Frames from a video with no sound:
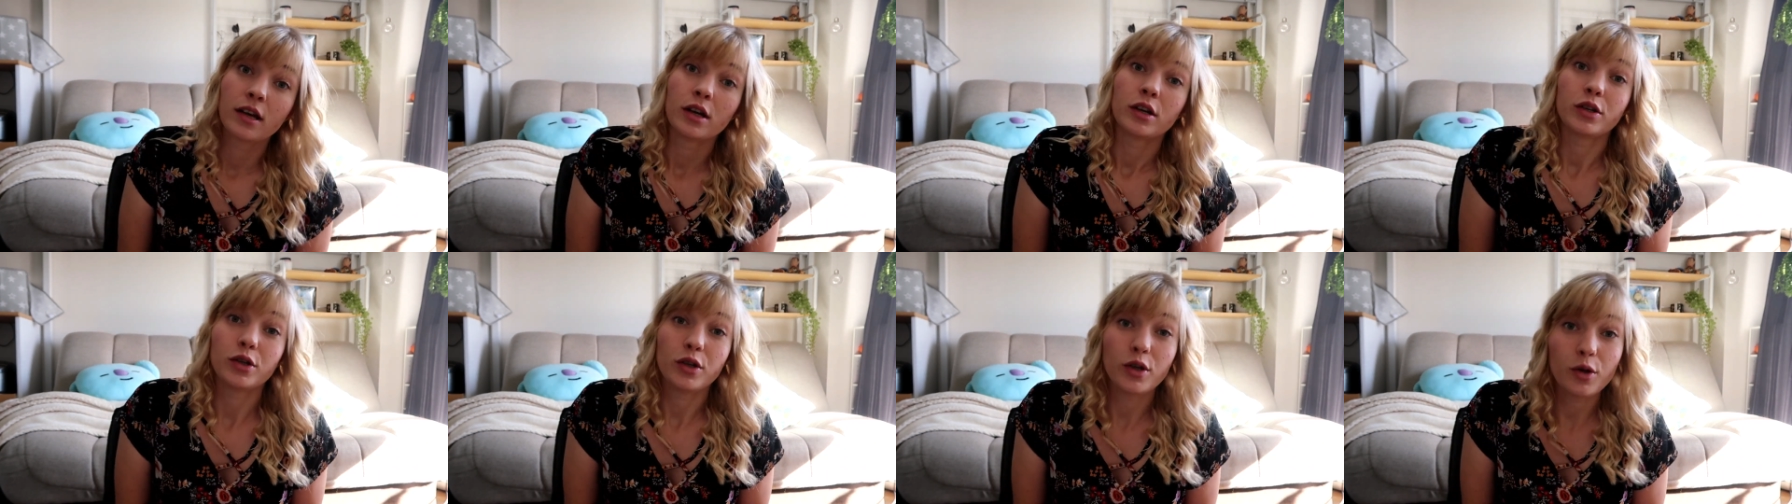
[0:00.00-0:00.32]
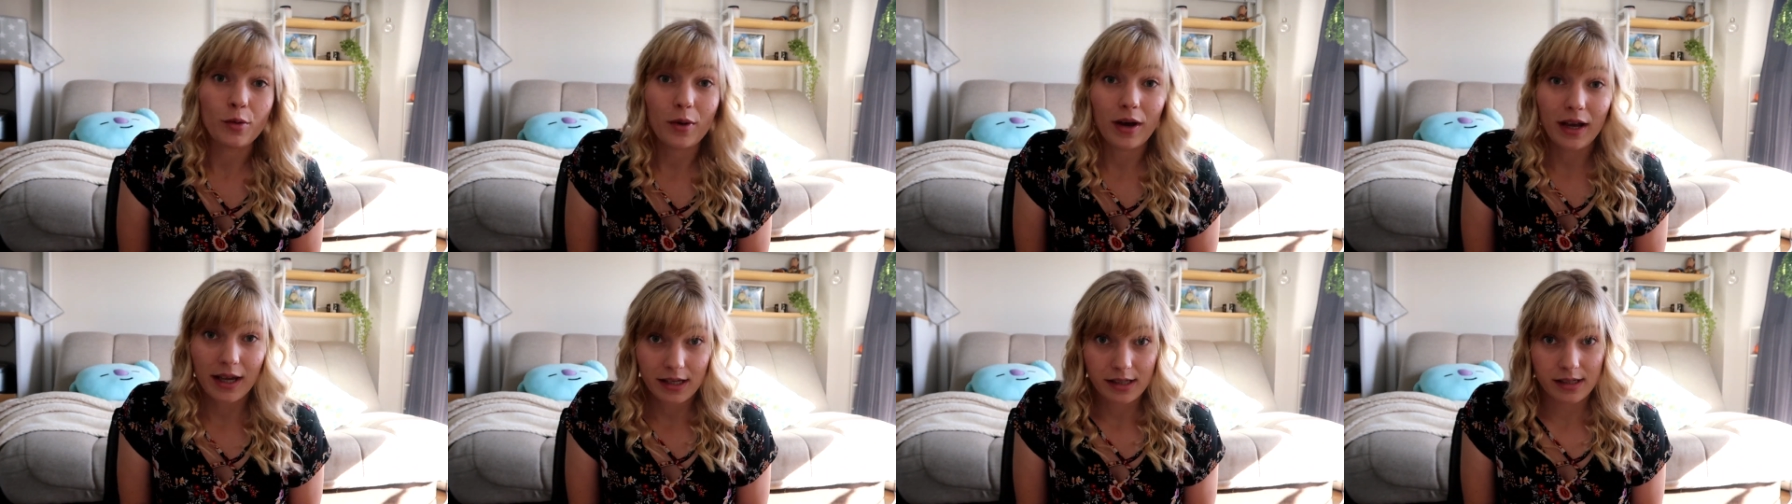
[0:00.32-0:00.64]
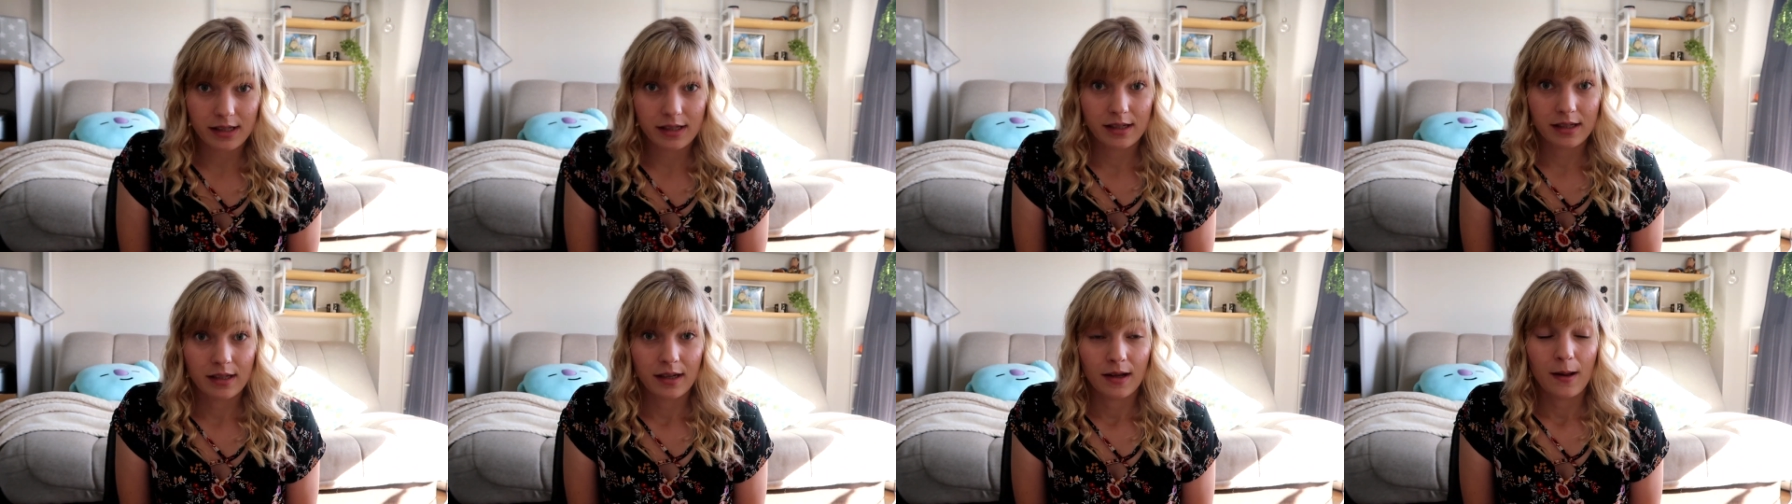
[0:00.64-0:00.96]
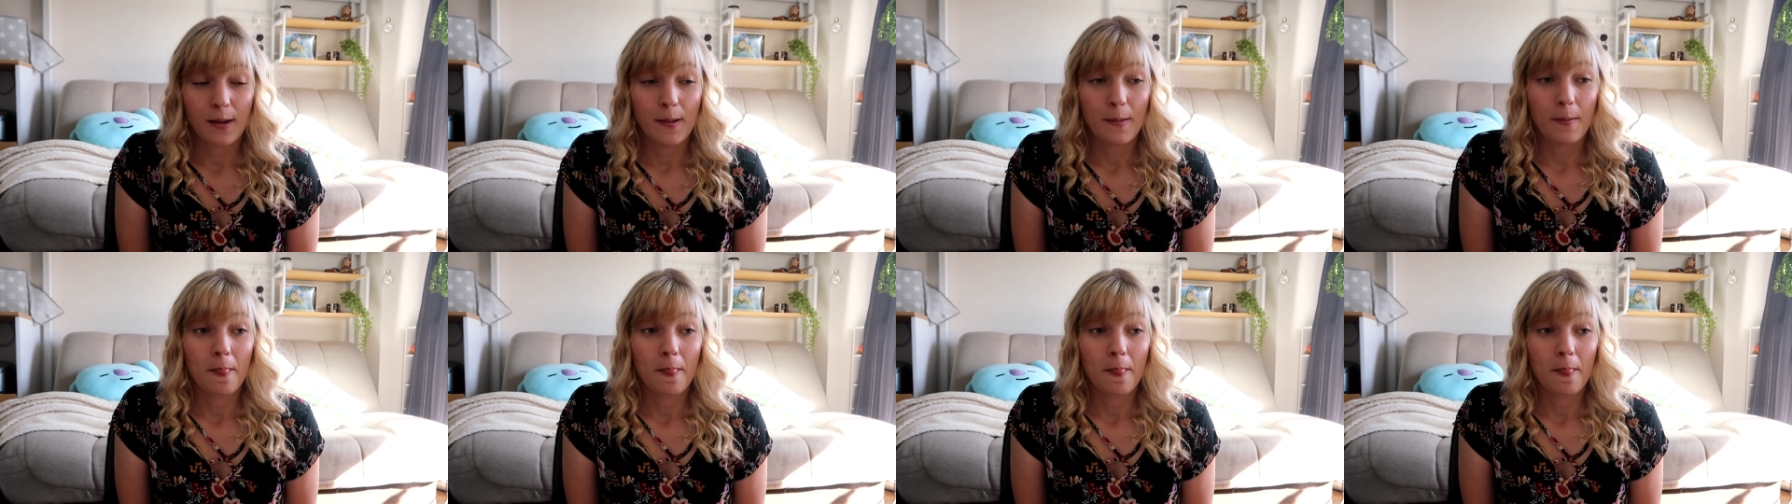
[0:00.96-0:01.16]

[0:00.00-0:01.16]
US.